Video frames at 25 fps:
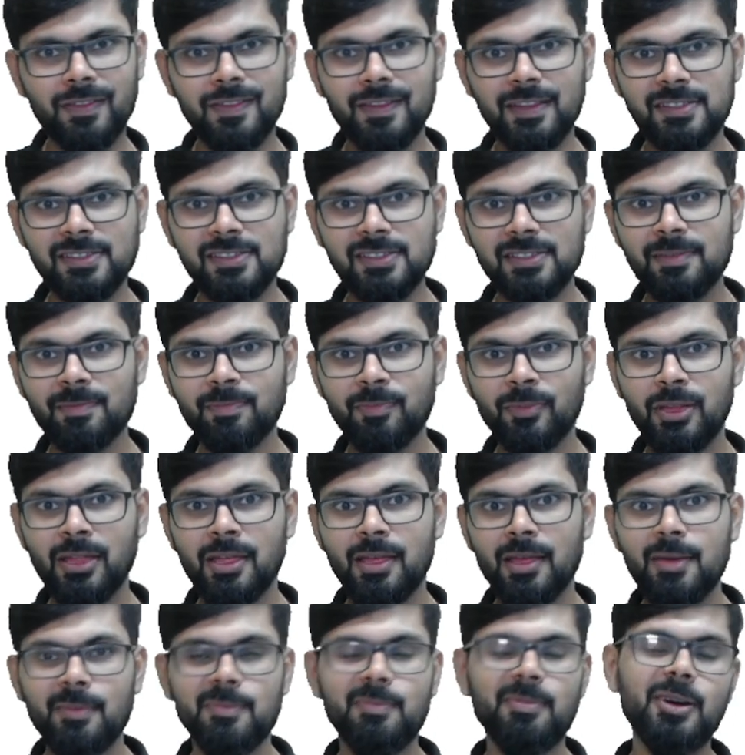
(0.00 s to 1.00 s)
this.
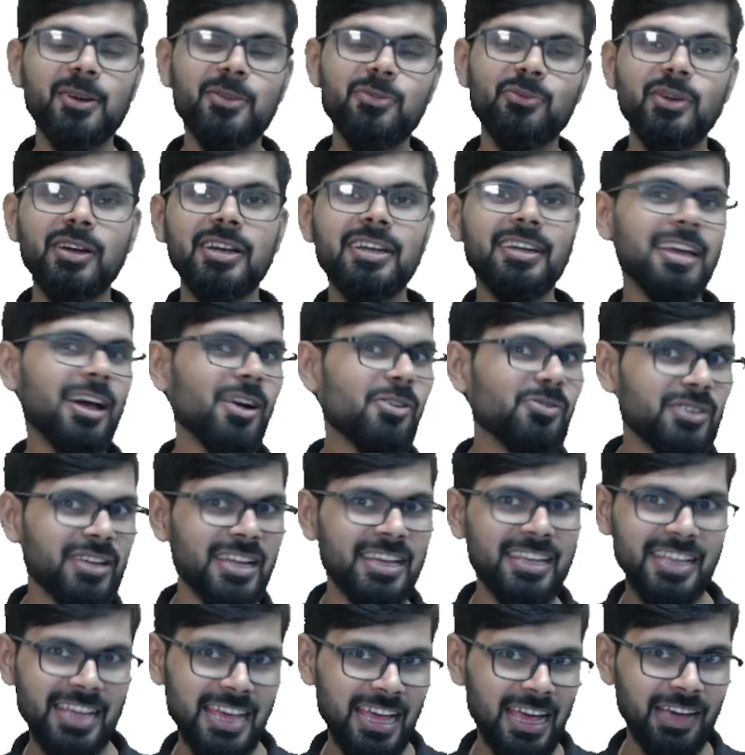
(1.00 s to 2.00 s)
But one doubt I
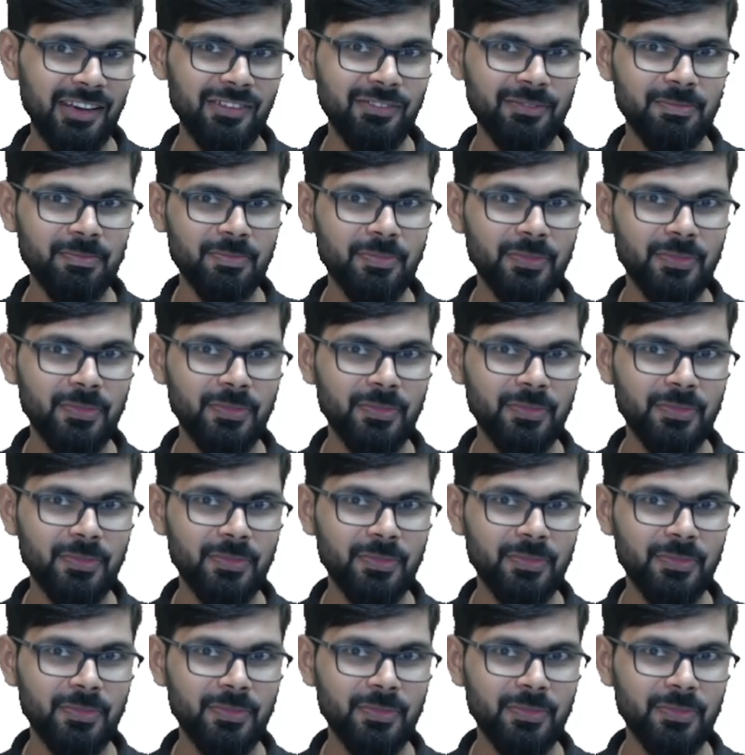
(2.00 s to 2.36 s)
have.